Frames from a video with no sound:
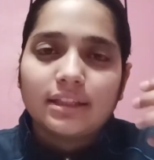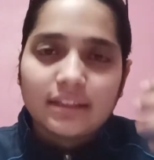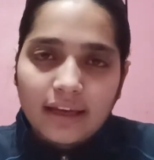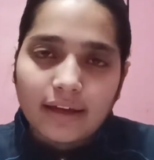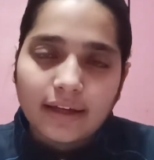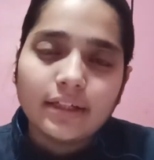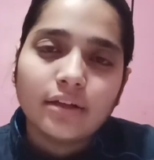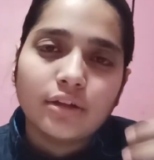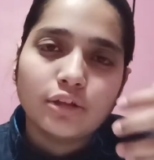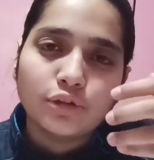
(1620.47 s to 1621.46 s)
that
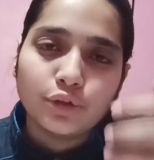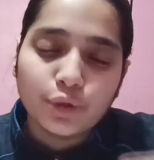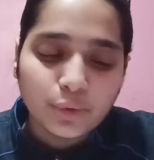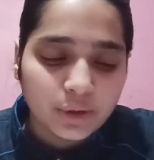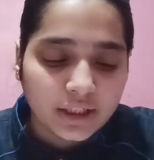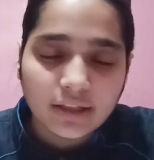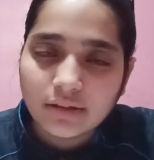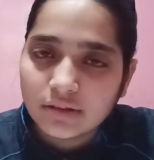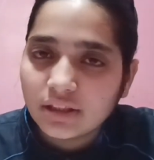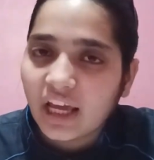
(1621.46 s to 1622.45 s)
during
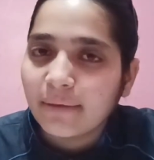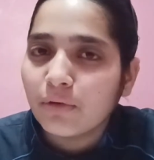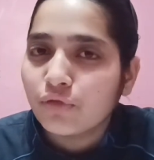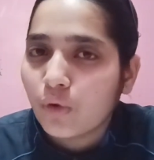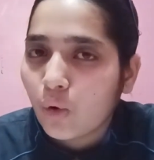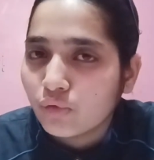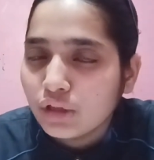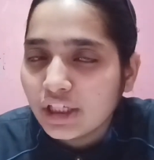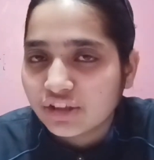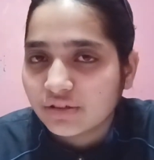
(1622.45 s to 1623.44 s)
the time of
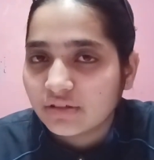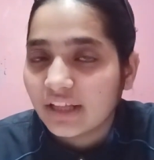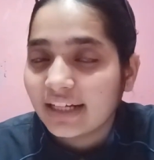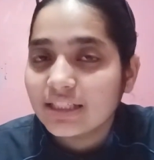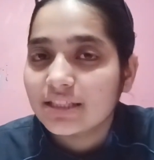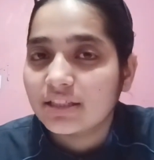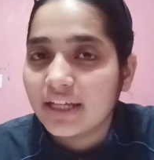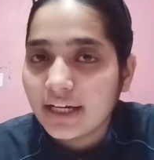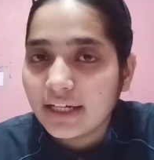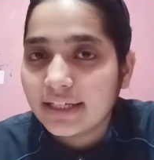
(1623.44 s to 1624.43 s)
ovulation, that is
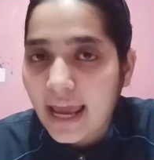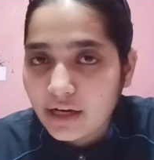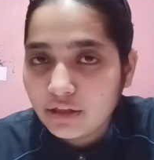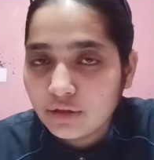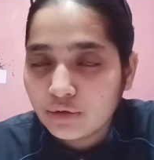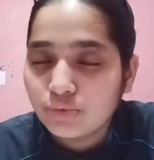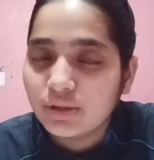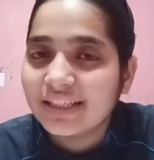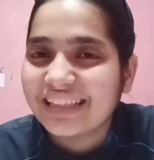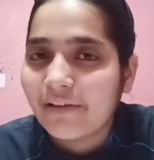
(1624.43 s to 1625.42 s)
day 10 to
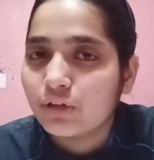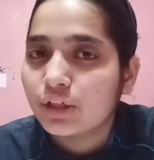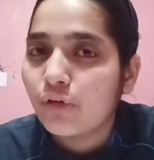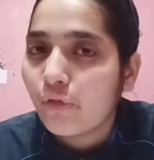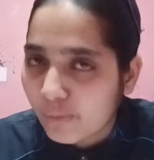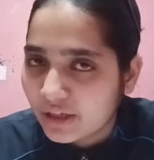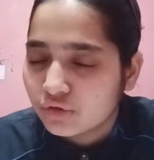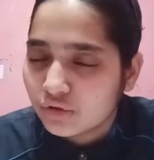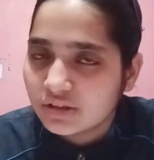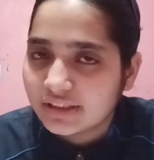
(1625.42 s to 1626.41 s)
day 17 of
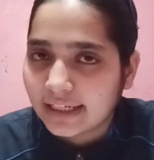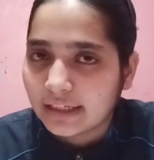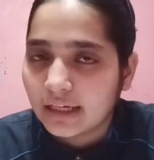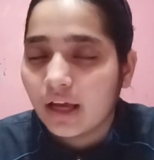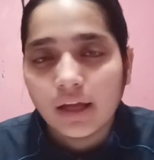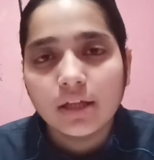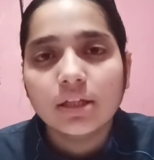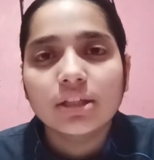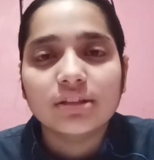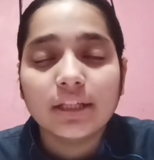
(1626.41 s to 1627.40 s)
menstrual cycle,
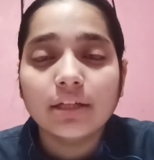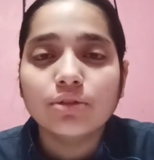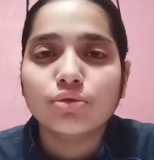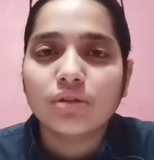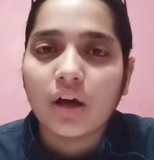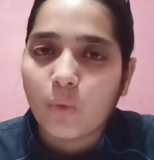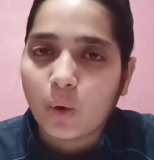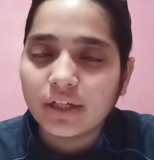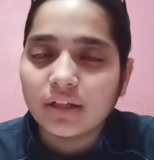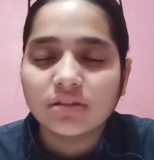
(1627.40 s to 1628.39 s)
they could
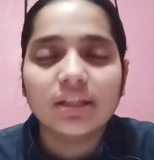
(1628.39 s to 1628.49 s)
avoid